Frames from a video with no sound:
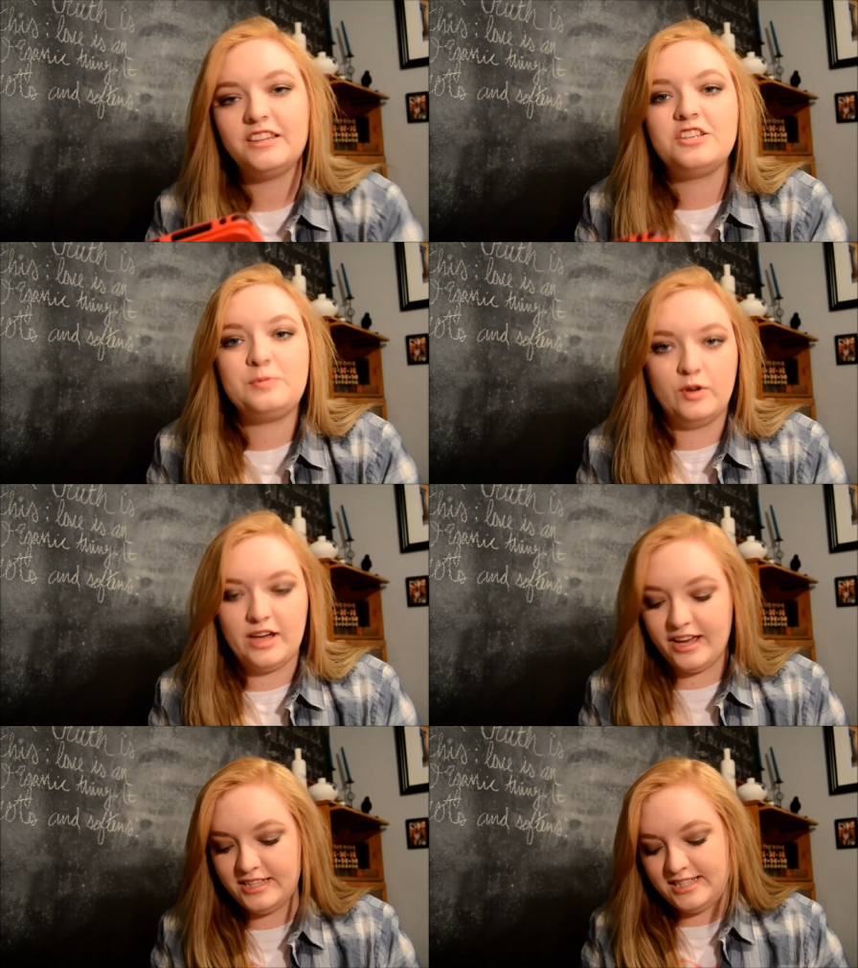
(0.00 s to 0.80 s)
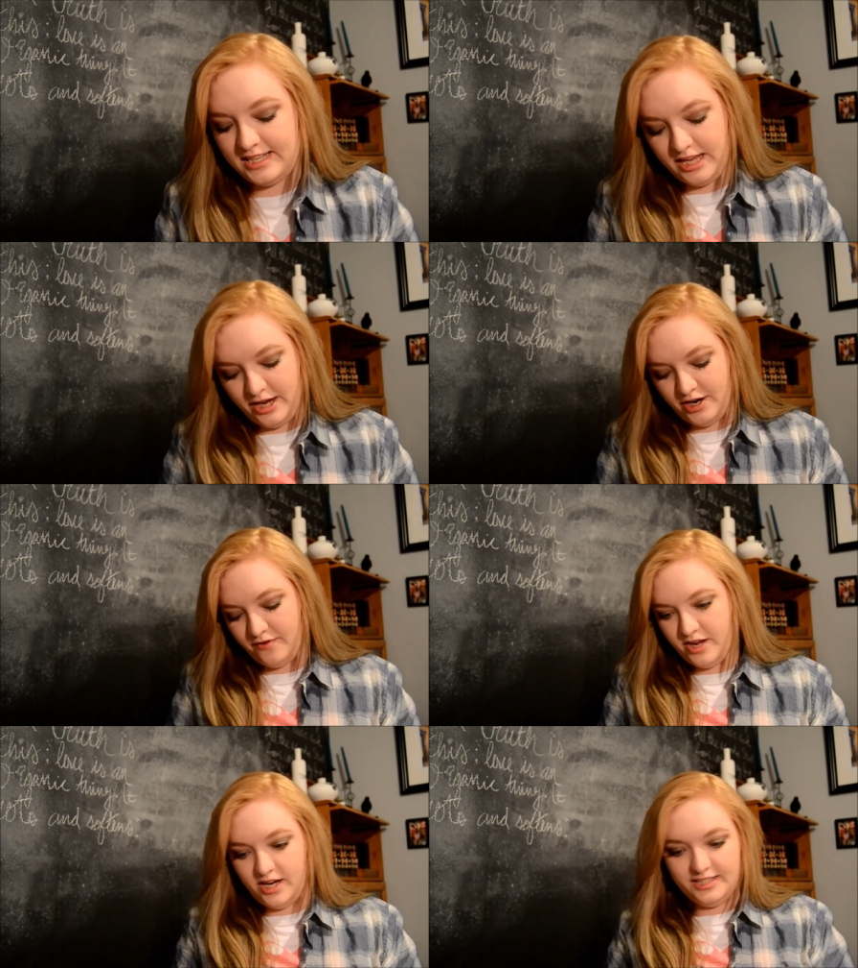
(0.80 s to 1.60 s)
This book, I could sit here and
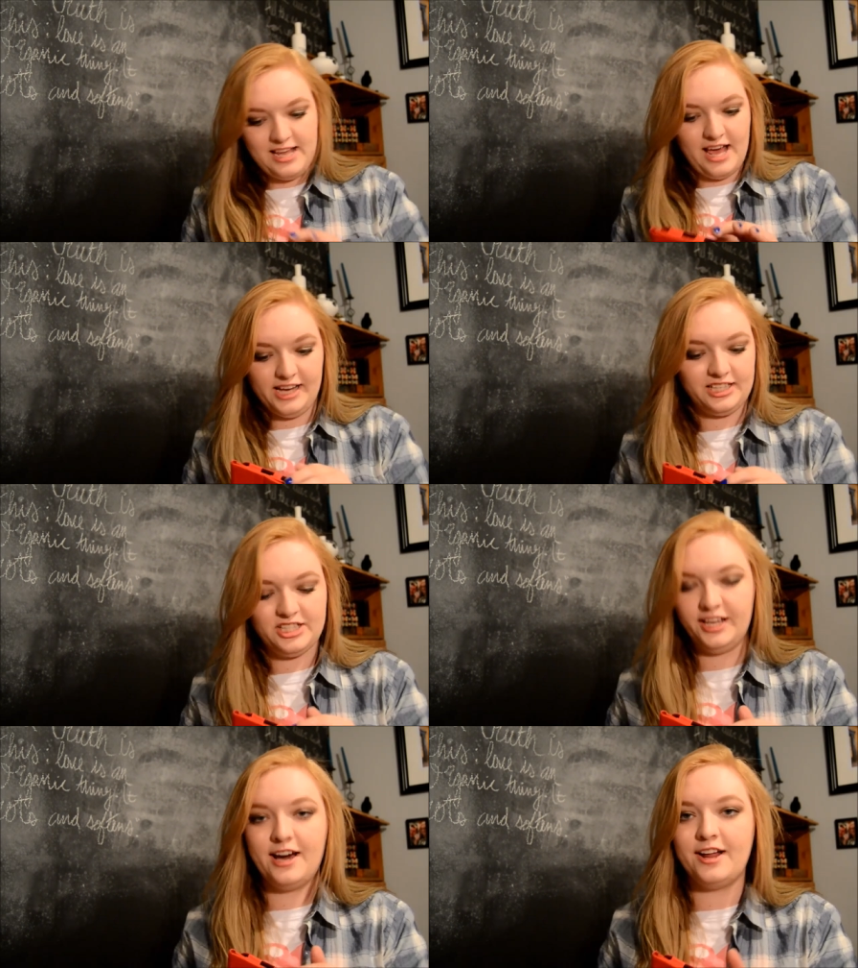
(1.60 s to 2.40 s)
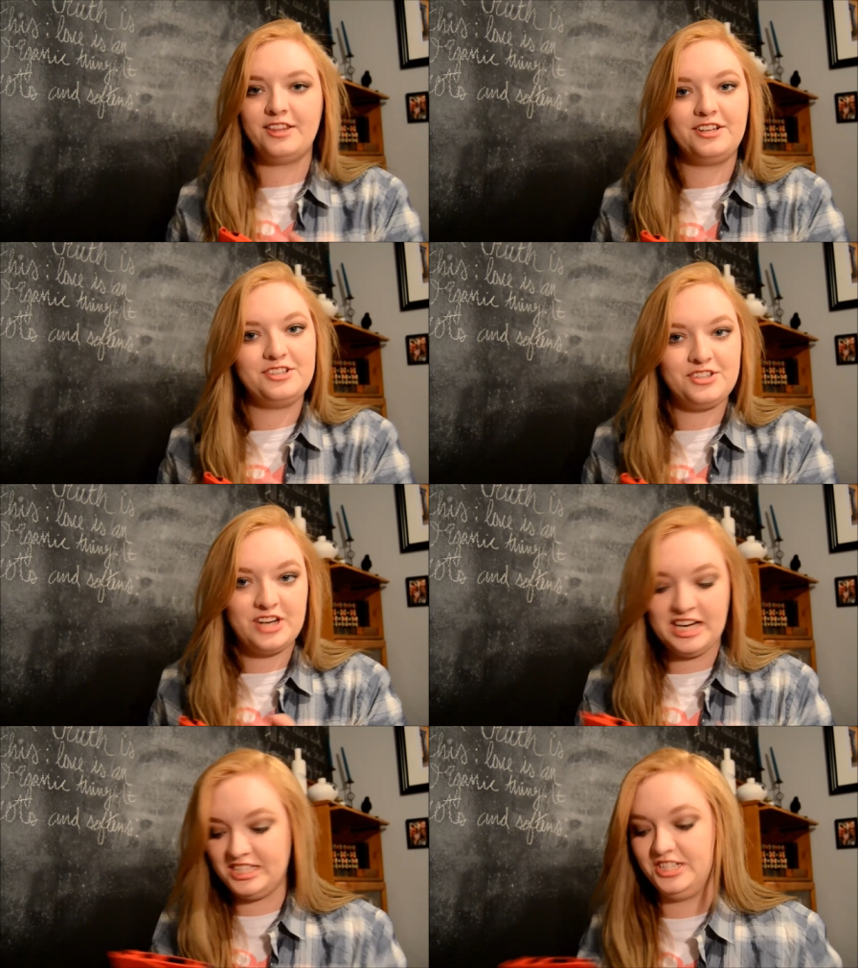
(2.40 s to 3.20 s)
read all day. I actually got a little
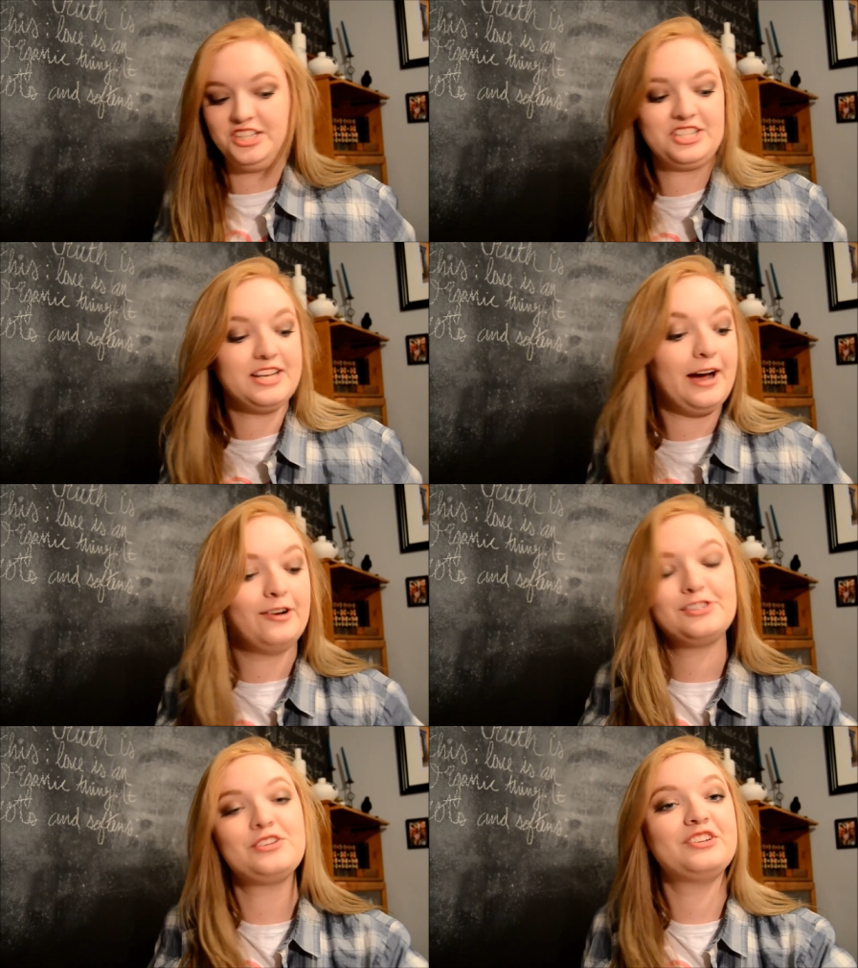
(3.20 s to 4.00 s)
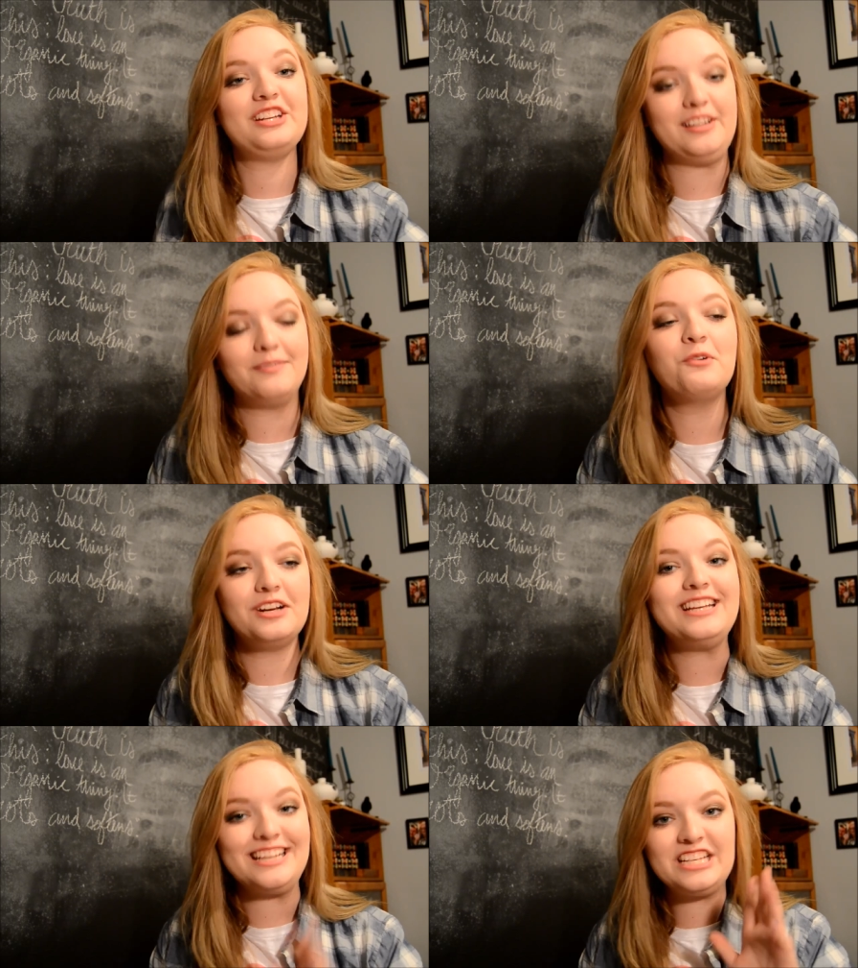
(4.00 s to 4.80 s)
distracted just now, so I'm going
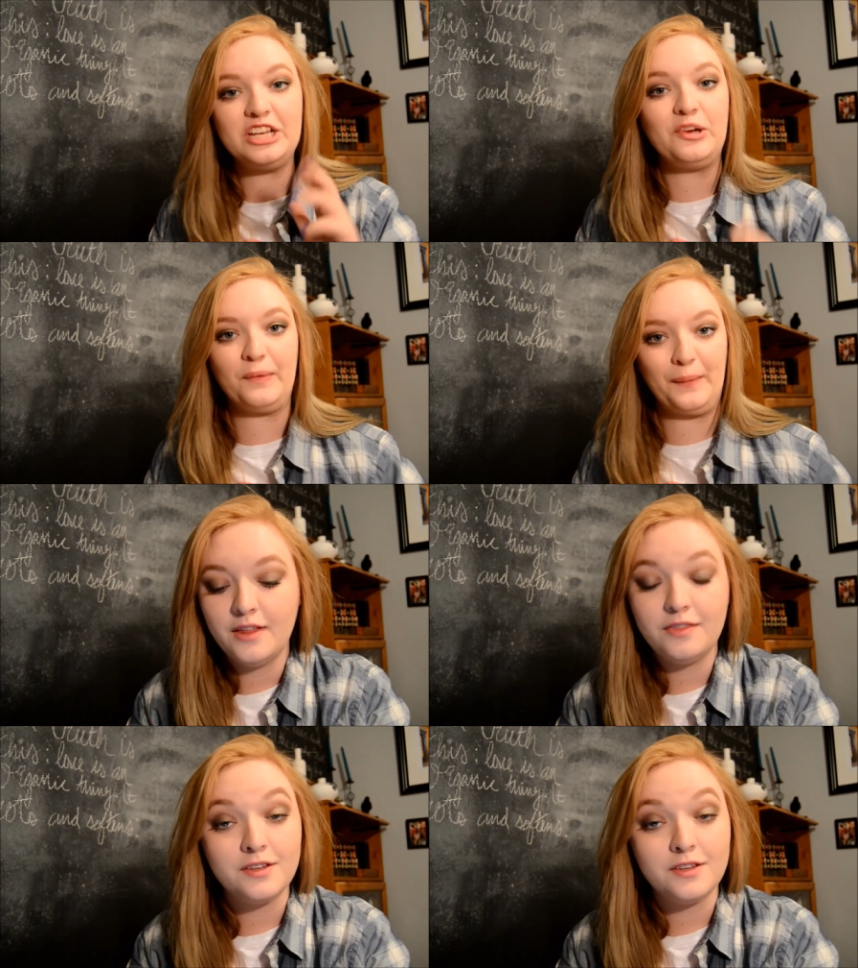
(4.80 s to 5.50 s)
to continue though.